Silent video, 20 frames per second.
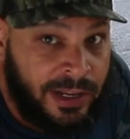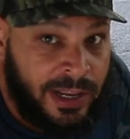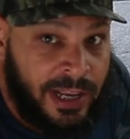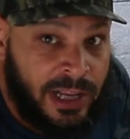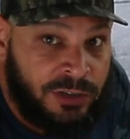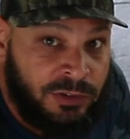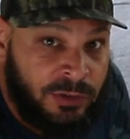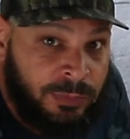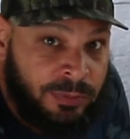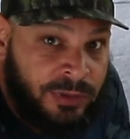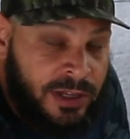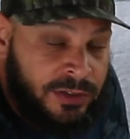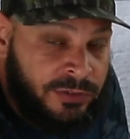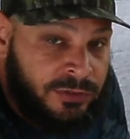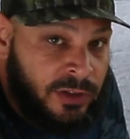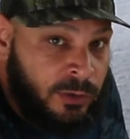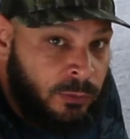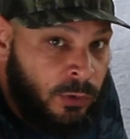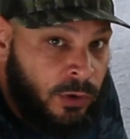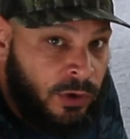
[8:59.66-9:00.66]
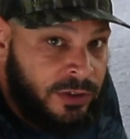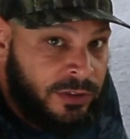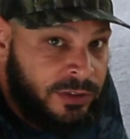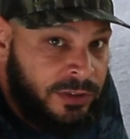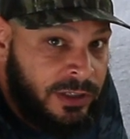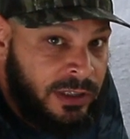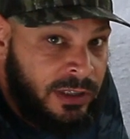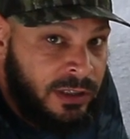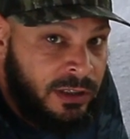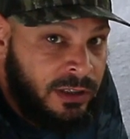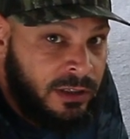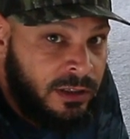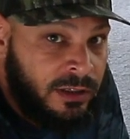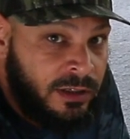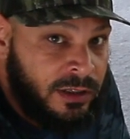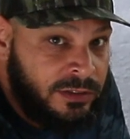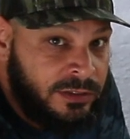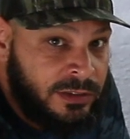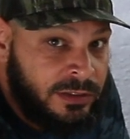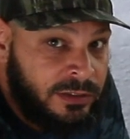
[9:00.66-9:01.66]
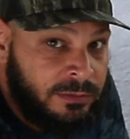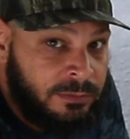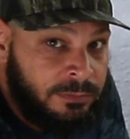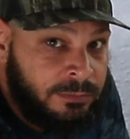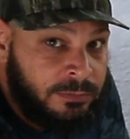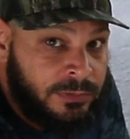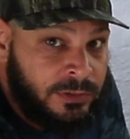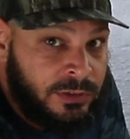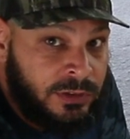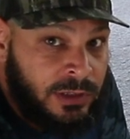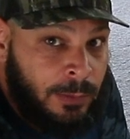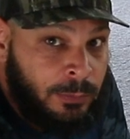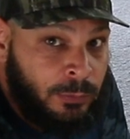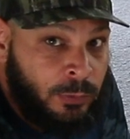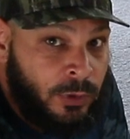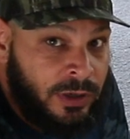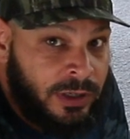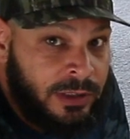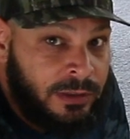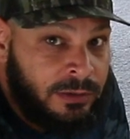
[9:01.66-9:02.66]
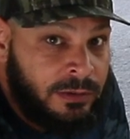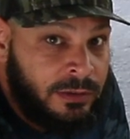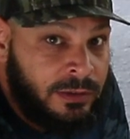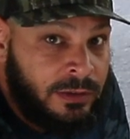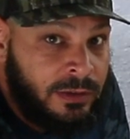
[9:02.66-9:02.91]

gauge replaced on warranty because it stopped working.